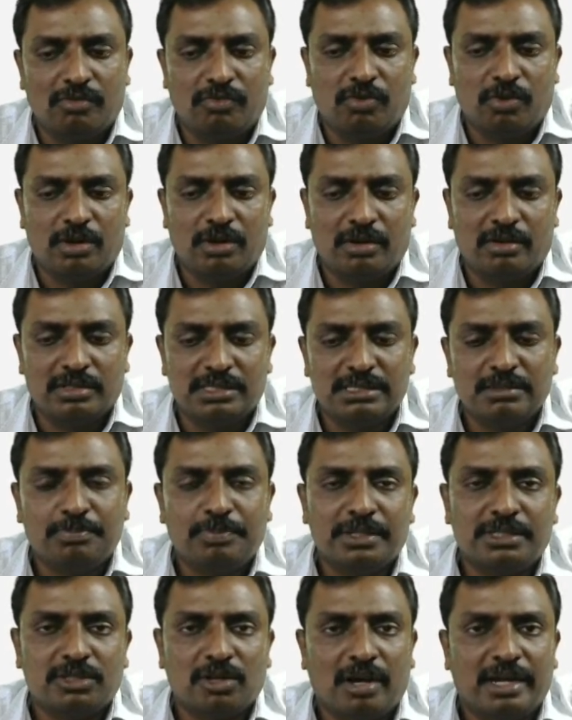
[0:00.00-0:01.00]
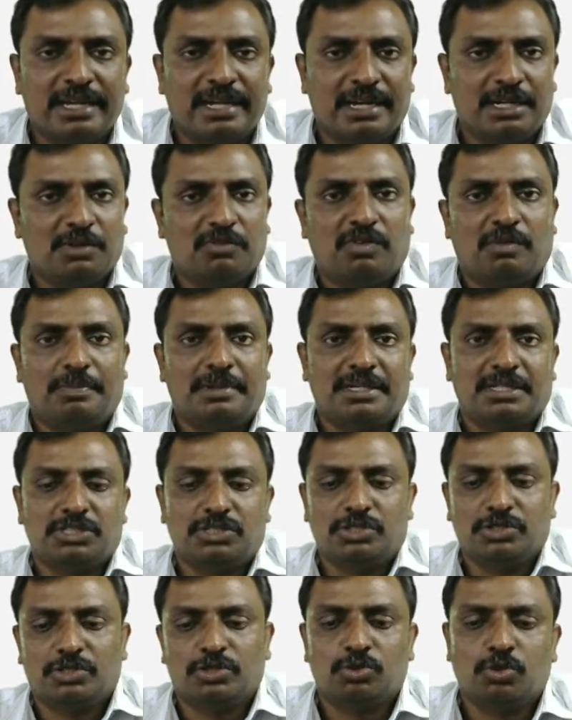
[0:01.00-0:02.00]
for a simple toy kind of
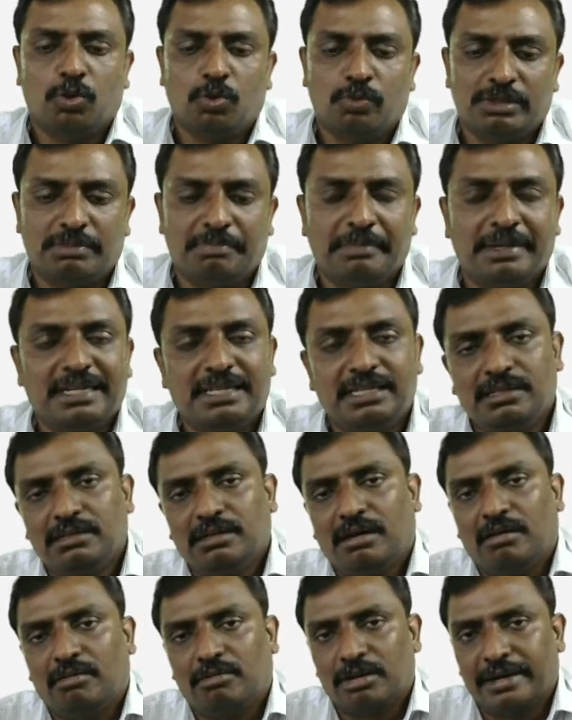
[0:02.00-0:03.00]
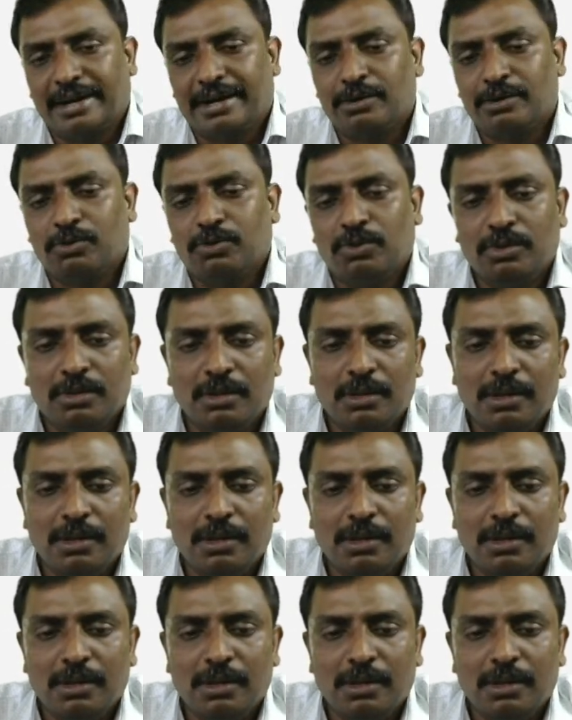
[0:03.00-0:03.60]
application, you could go with Mini or Nano.